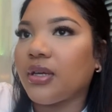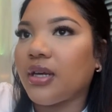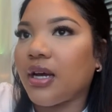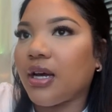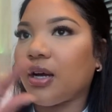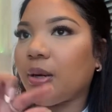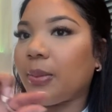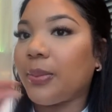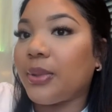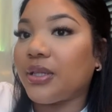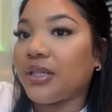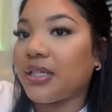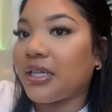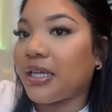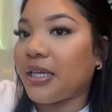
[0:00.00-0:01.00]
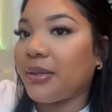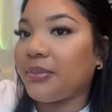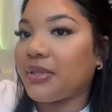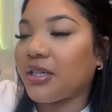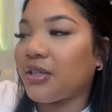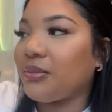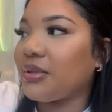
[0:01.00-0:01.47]
I'll put the name
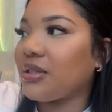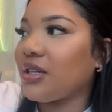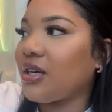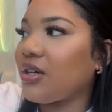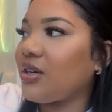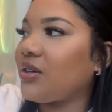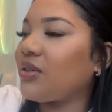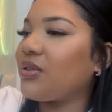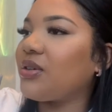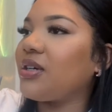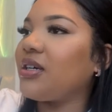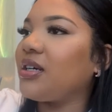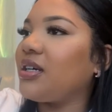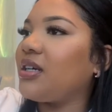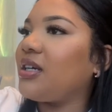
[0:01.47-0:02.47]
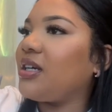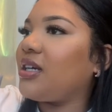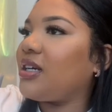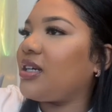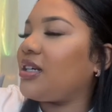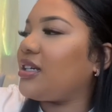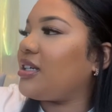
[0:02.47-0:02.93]
down below.
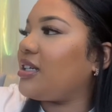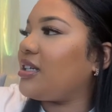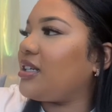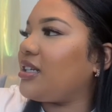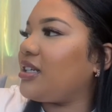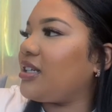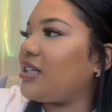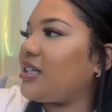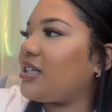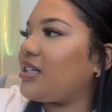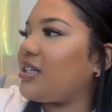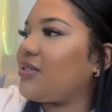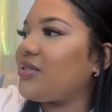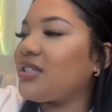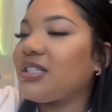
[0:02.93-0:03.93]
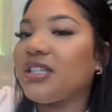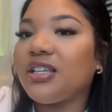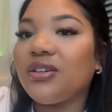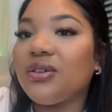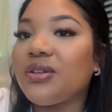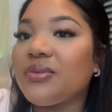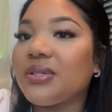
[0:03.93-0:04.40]
And it was
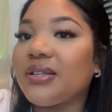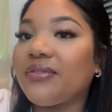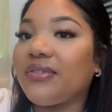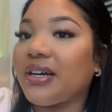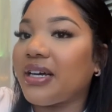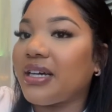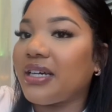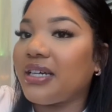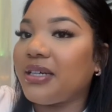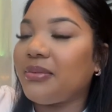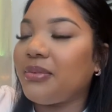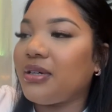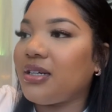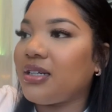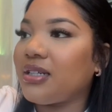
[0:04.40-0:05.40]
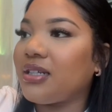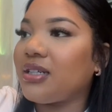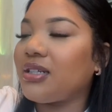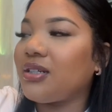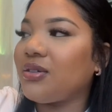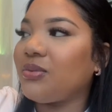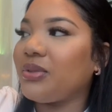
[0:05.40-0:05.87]
cute, it was a vibe.
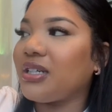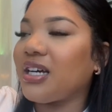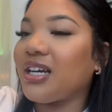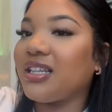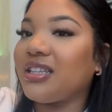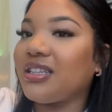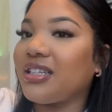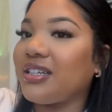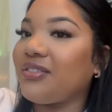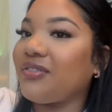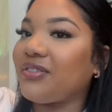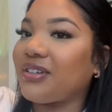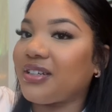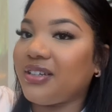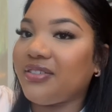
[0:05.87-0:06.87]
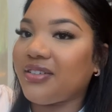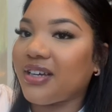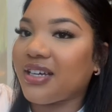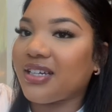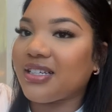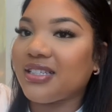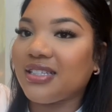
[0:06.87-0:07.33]
We got lit very
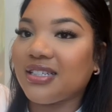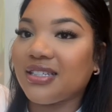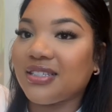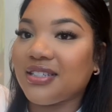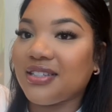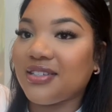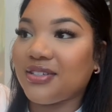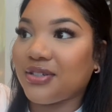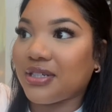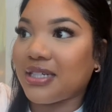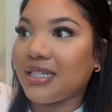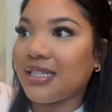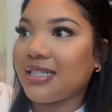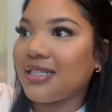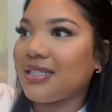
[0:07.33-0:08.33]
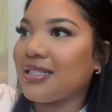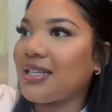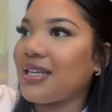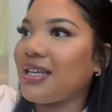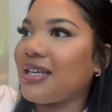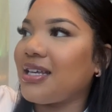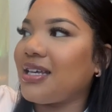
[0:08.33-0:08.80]
fast because of the drinks.
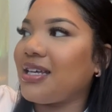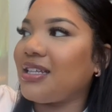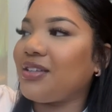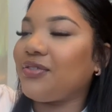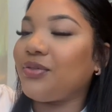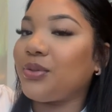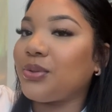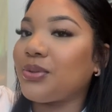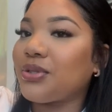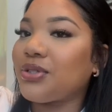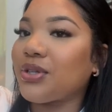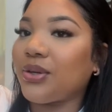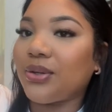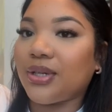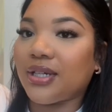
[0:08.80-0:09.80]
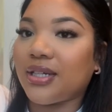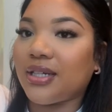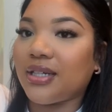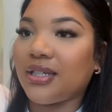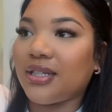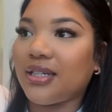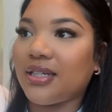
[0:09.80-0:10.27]
The food was so
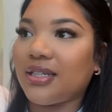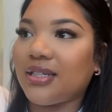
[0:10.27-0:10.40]
good.